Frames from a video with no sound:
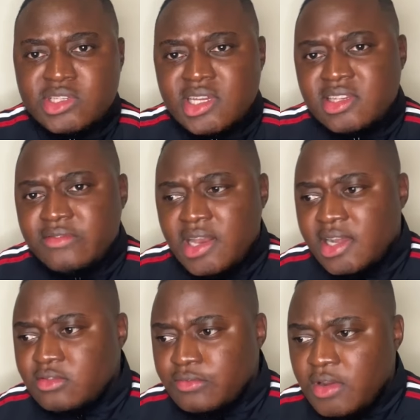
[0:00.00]
he doesn't have the likes
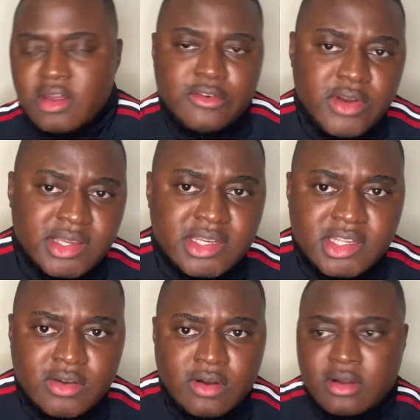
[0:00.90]
of Frankie de
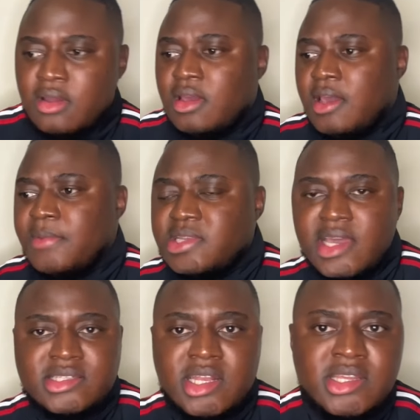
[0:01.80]
Jong and
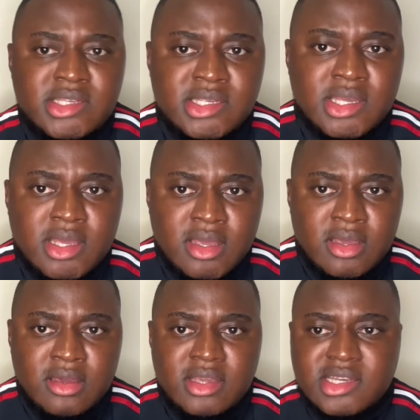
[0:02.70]
Matthijs de Ligt.
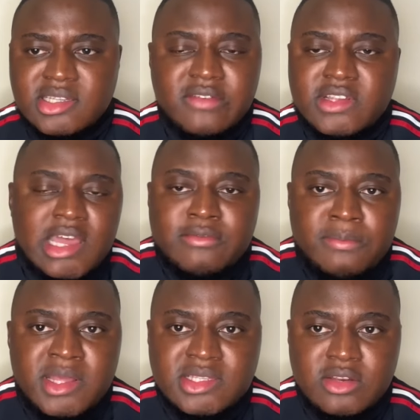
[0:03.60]
He doesn't have the type of
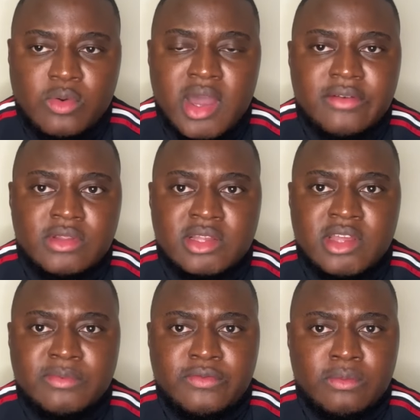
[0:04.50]
players he required for that
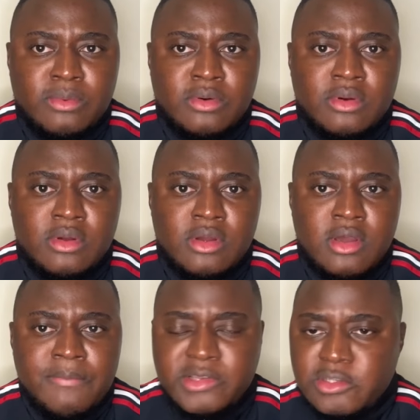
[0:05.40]
type of football.
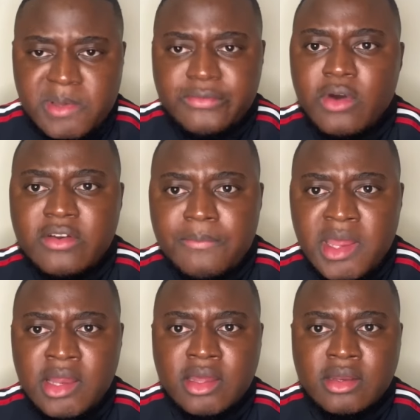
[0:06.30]
But you spent £400
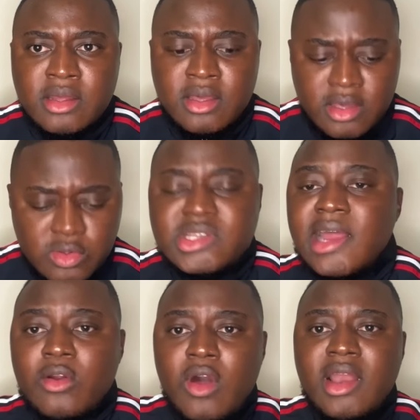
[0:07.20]
million. You signed
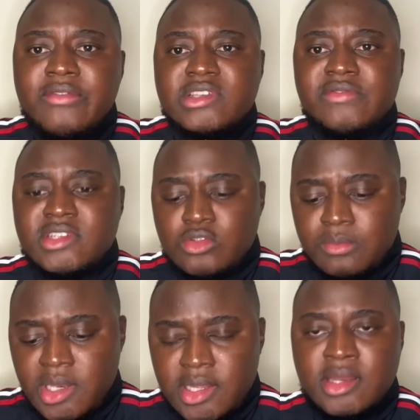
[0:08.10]
Hoyland for £72
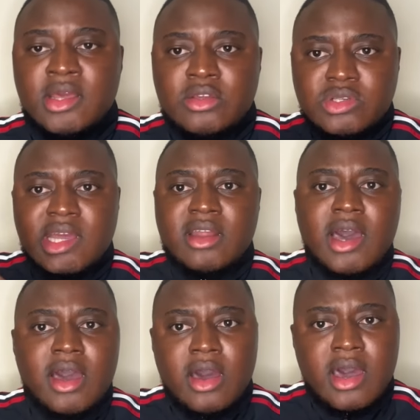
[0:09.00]
million. You signed
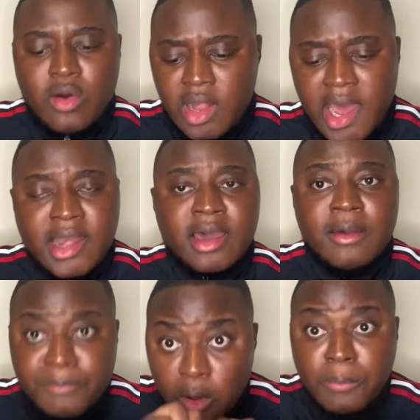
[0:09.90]
Onana, a
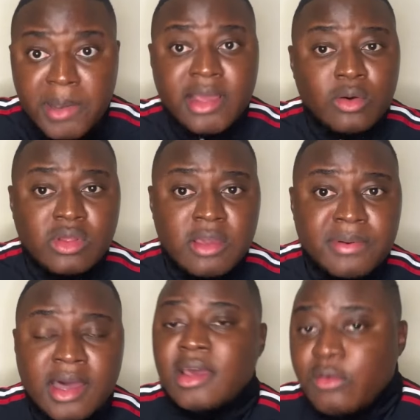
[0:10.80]
ball-playing
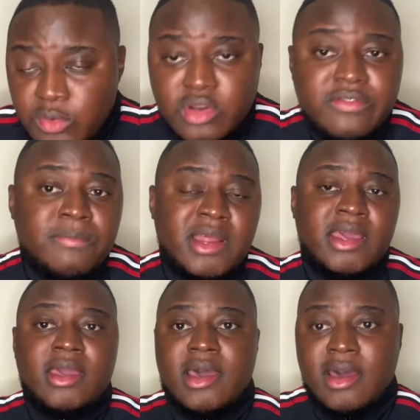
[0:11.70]
goalkeeper. We don't even play